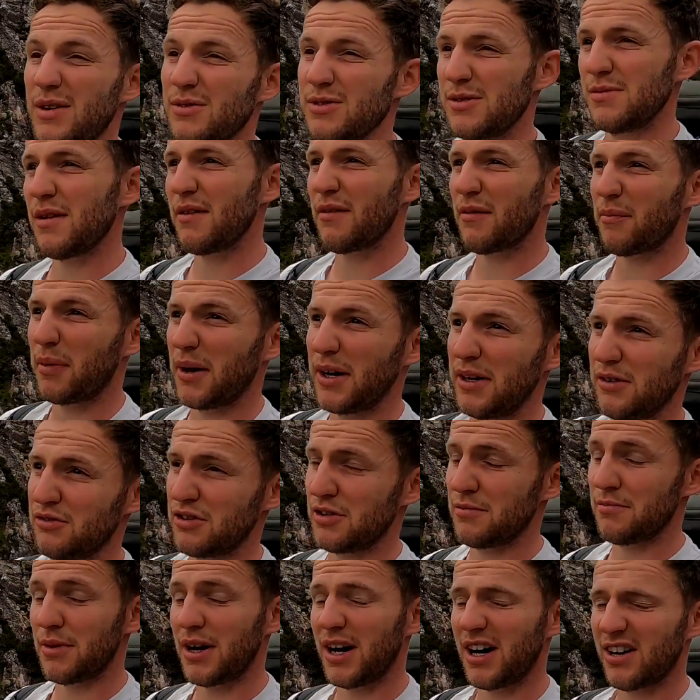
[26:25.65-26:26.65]
It was a bit of a pipe
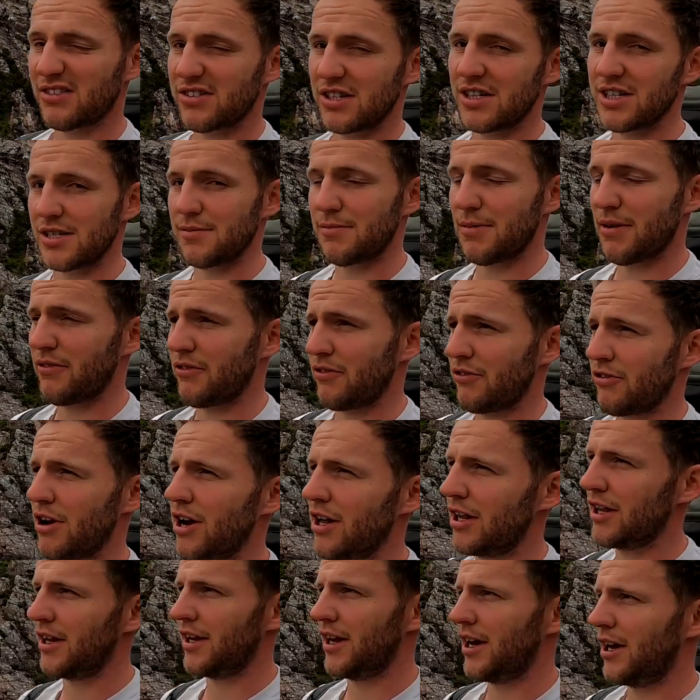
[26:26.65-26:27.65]
dream, but actually it's a bit of a
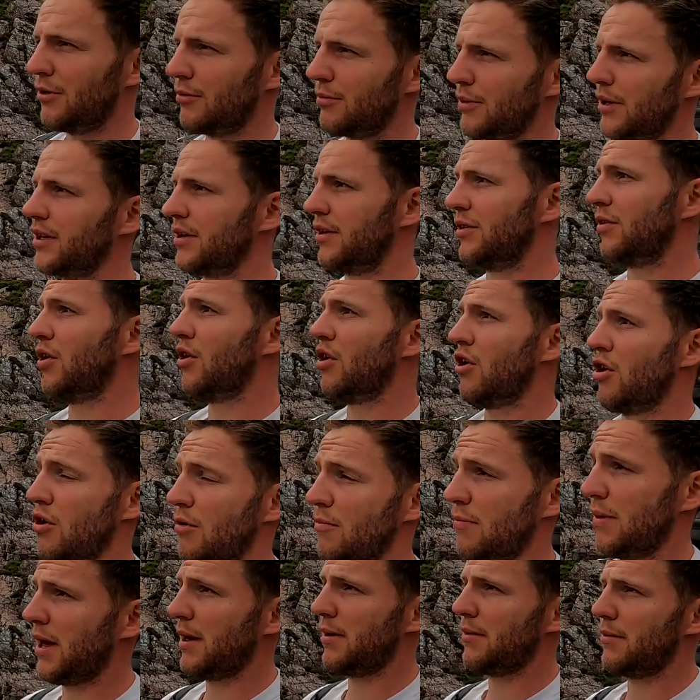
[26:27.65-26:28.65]
reality now, or
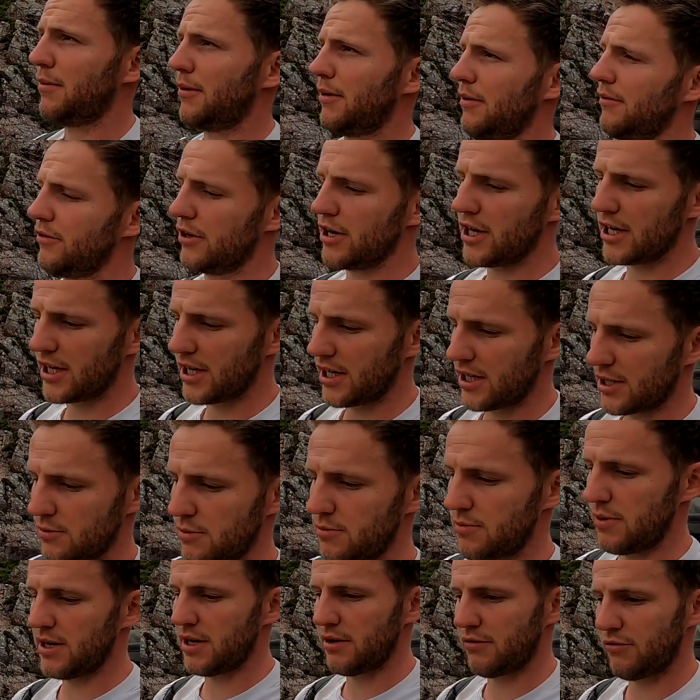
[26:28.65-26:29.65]
it became a bit of a reality because
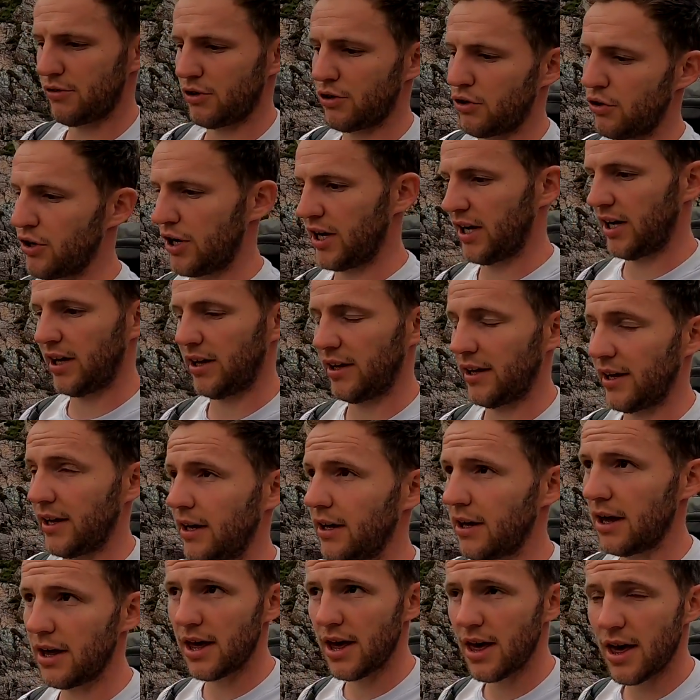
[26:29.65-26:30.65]
we made it to Reconic at
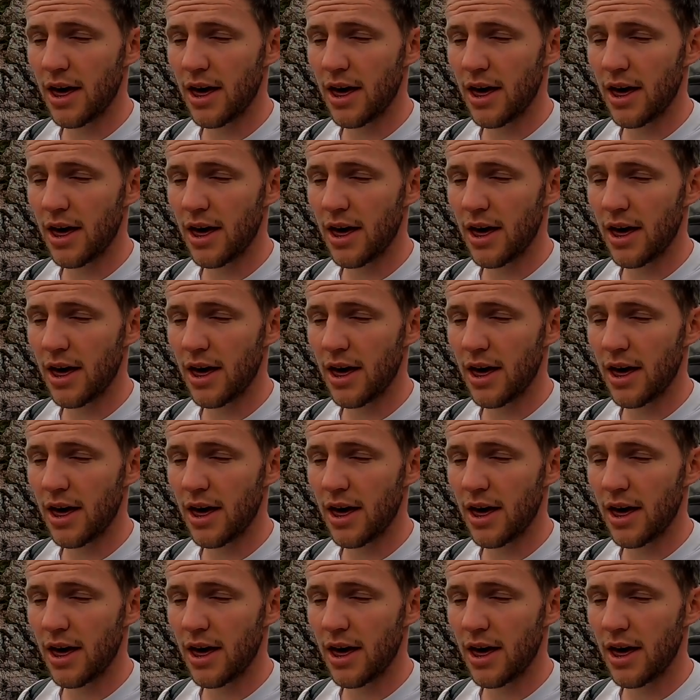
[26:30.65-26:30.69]
like